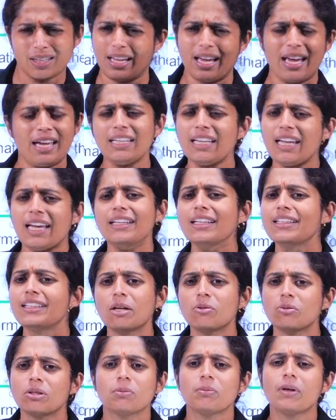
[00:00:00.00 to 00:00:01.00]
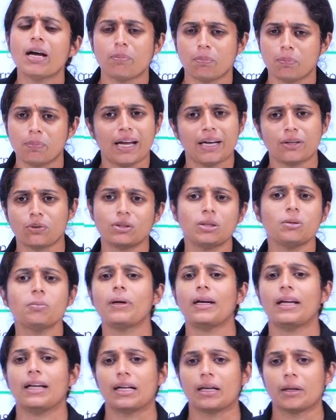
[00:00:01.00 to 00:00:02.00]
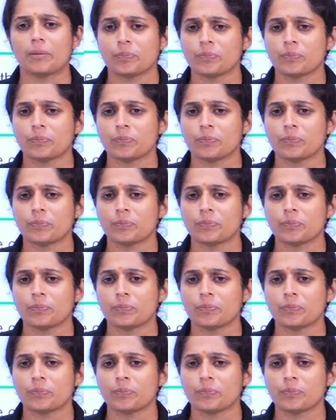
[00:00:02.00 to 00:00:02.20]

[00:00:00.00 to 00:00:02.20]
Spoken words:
Any time they may apply to the bail.